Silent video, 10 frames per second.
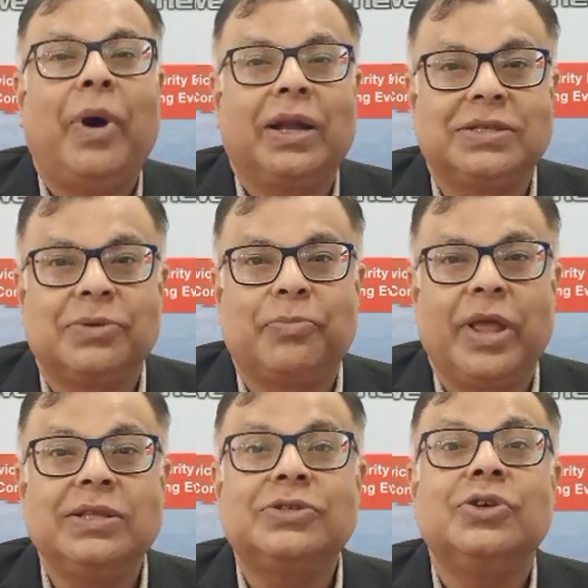
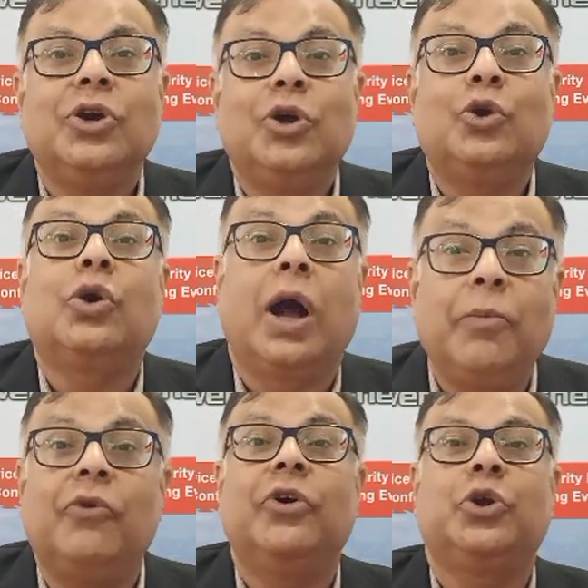participants to
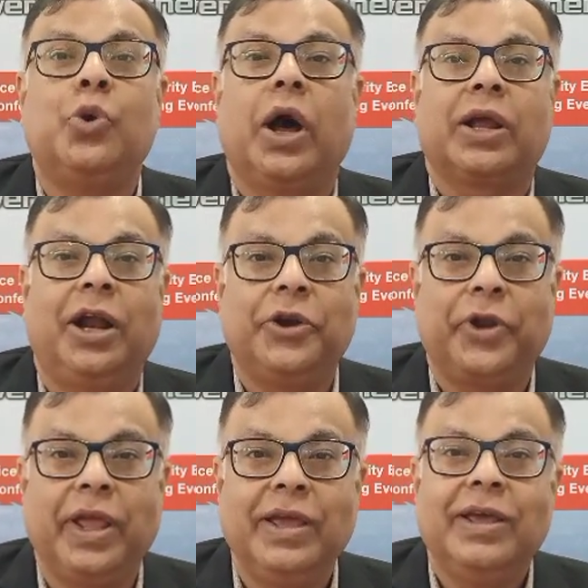come over to our
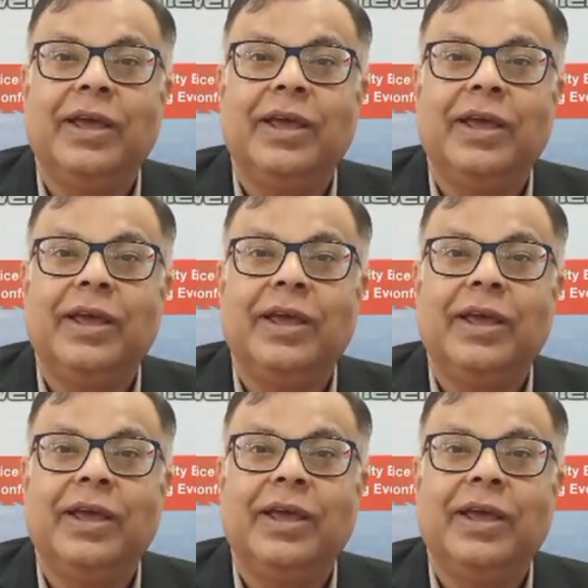country